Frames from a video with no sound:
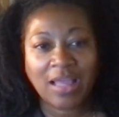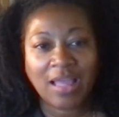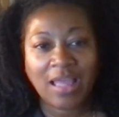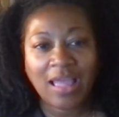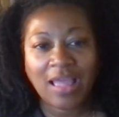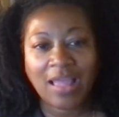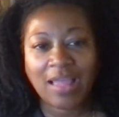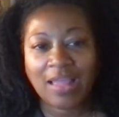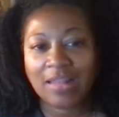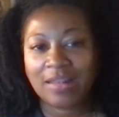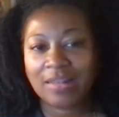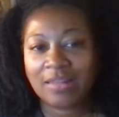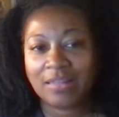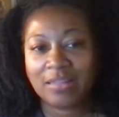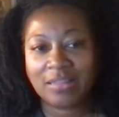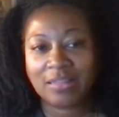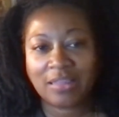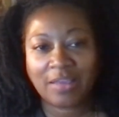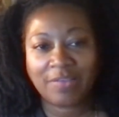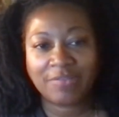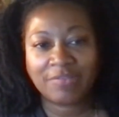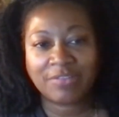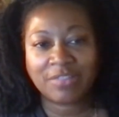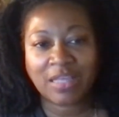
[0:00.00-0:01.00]
and
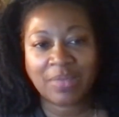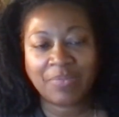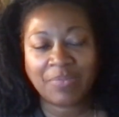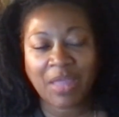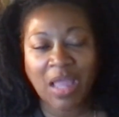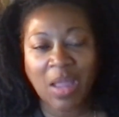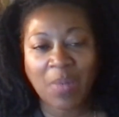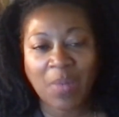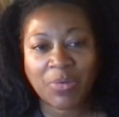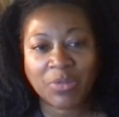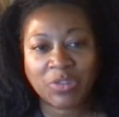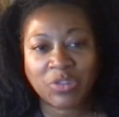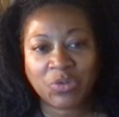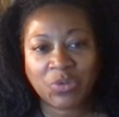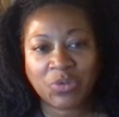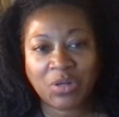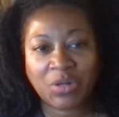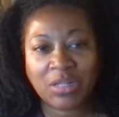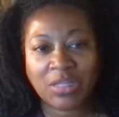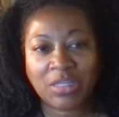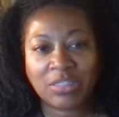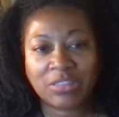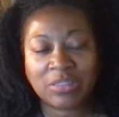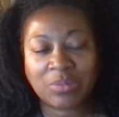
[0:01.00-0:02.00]
gives them the
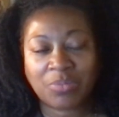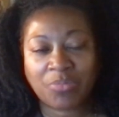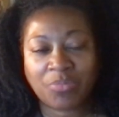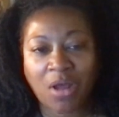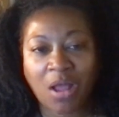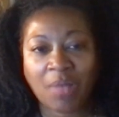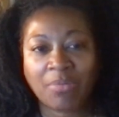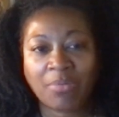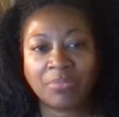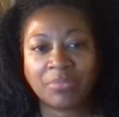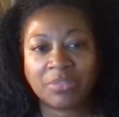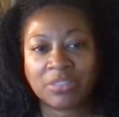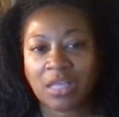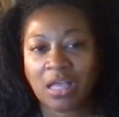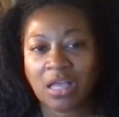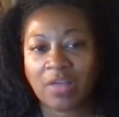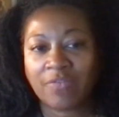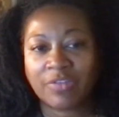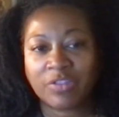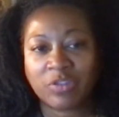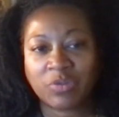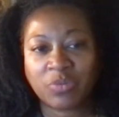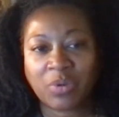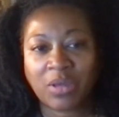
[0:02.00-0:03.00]
opportunity to problem
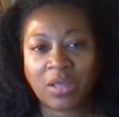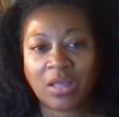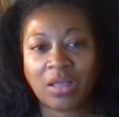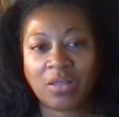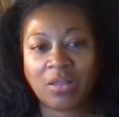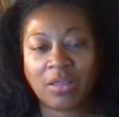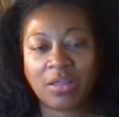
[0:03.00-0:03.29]
solve as well,